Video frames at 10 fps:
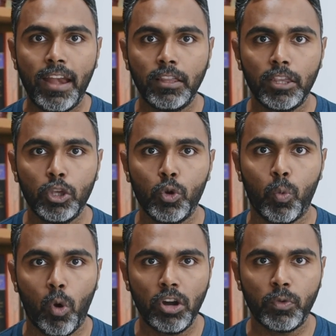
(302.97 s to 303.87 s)
anything you
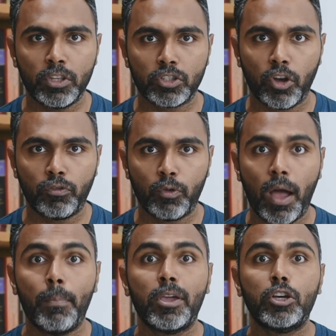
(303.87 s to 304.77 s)
want with the
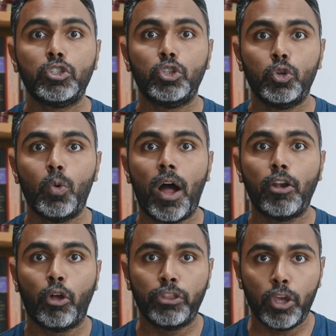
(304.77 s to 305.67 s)
software because you are
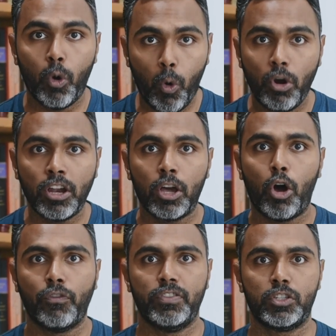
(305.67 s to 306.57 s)
not the owner
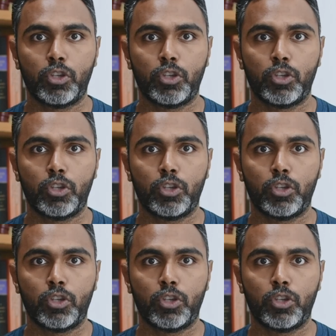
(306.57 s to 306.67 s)
of this